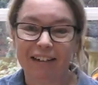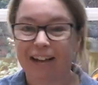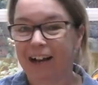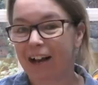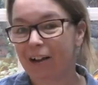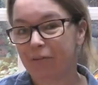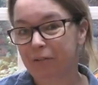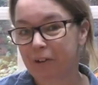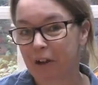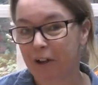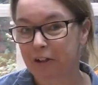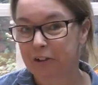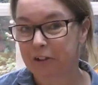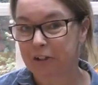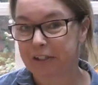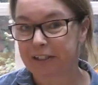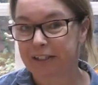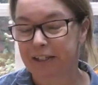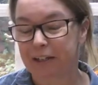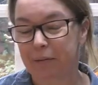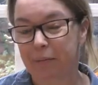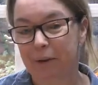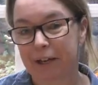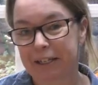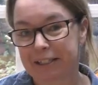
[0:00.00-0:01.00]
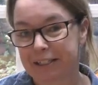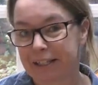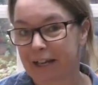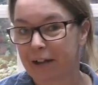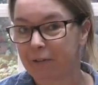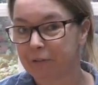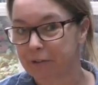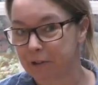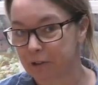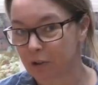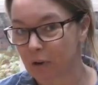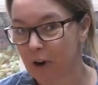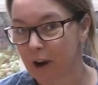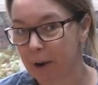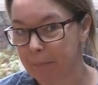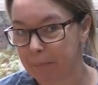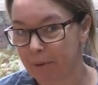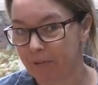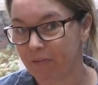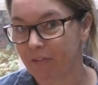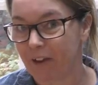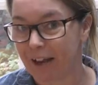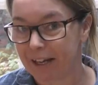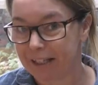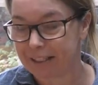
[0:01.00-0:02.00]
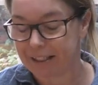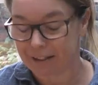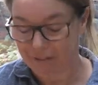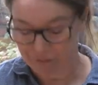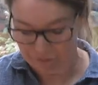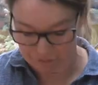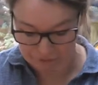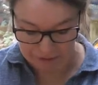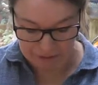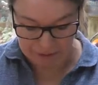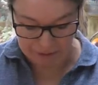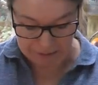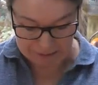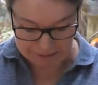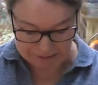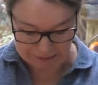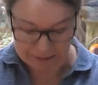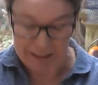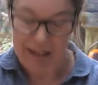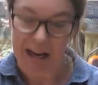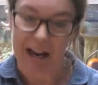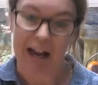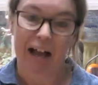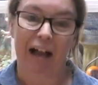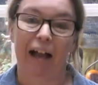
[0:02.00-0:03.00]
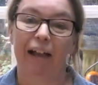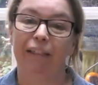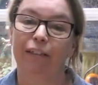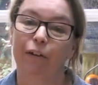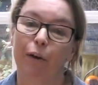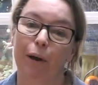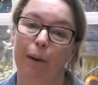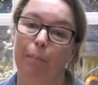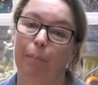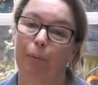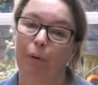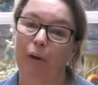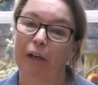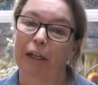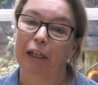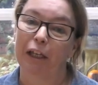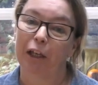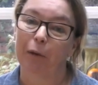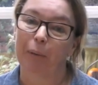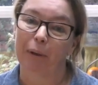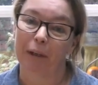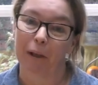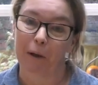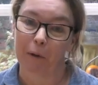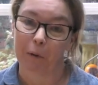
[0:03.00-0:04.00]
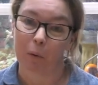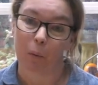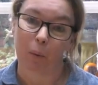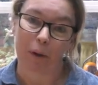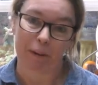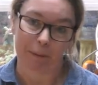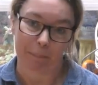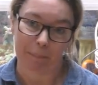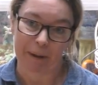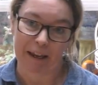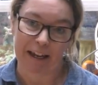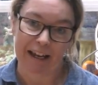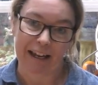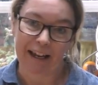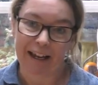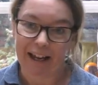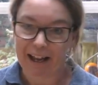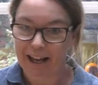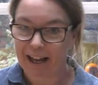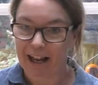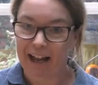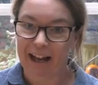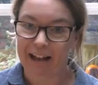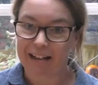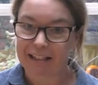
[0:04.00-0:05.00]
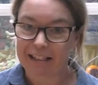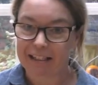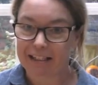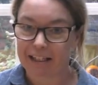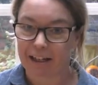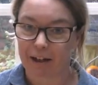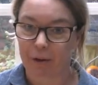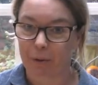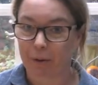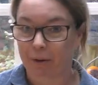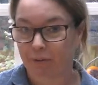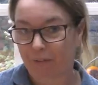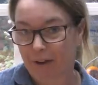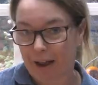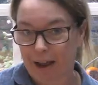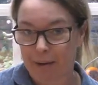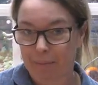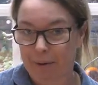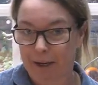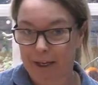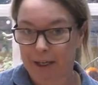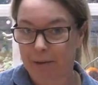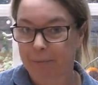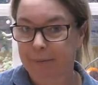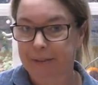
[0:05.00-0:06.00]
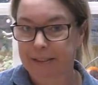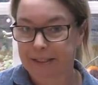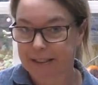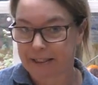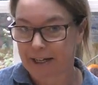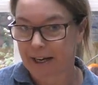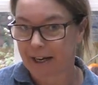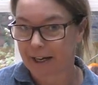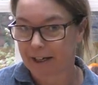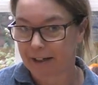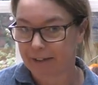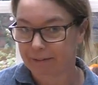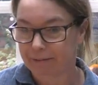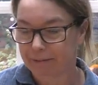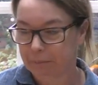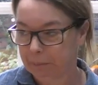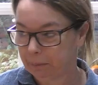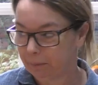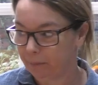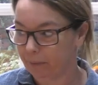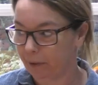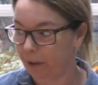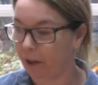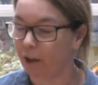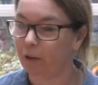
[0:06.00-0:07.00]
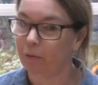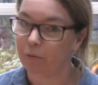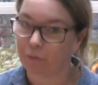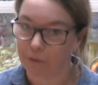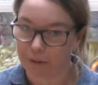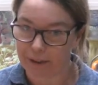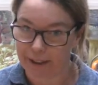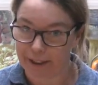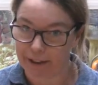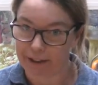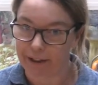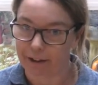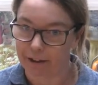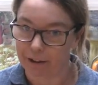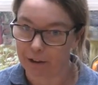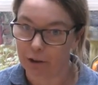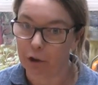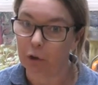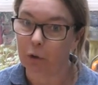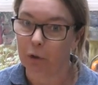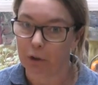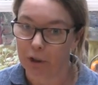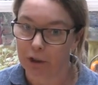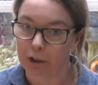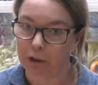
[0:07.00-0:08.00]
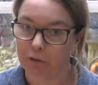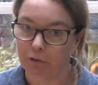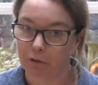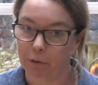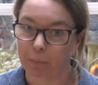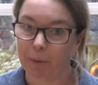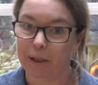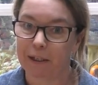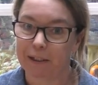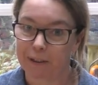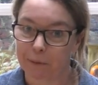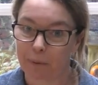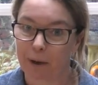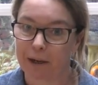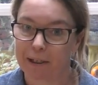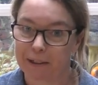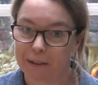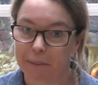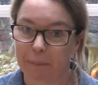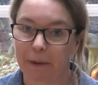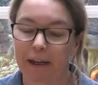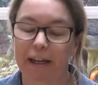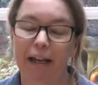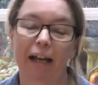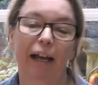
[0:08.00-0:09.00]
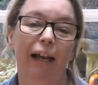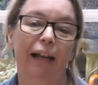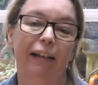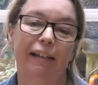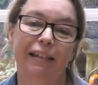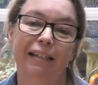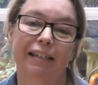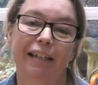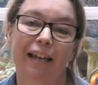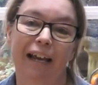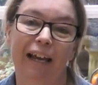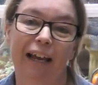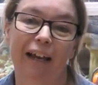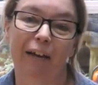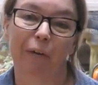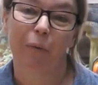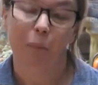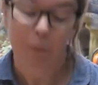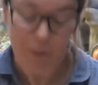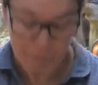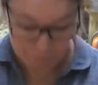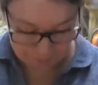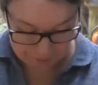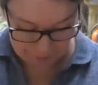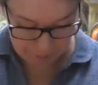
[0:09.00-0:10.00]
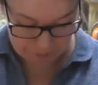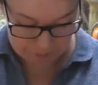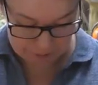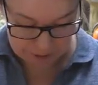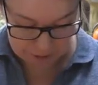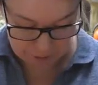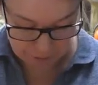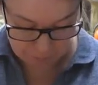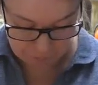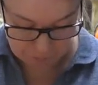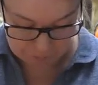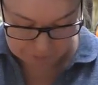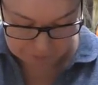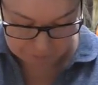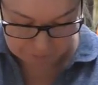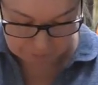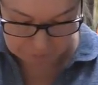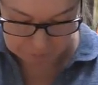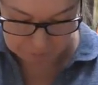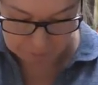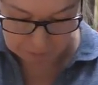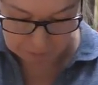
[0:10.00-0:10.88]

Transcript: I've not just done it myself to try and perfect it first. I thought I'd bring you along with me. And so if I make a mistake, hopefully you'll learn from it as well as me, and uh, we'll be able to get on with it.